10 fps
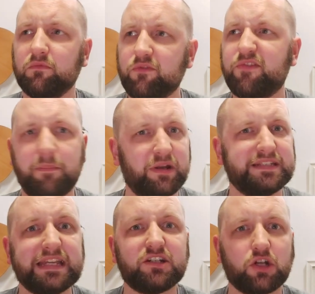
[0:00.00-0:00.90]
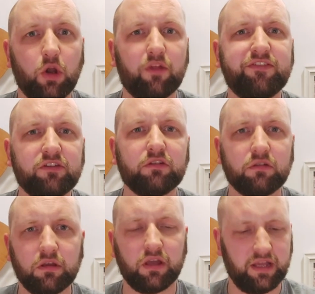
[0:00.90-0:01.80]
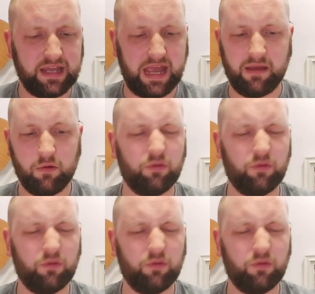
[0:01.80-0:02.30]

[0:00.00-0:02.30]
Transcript: fabric dishcloths you can get,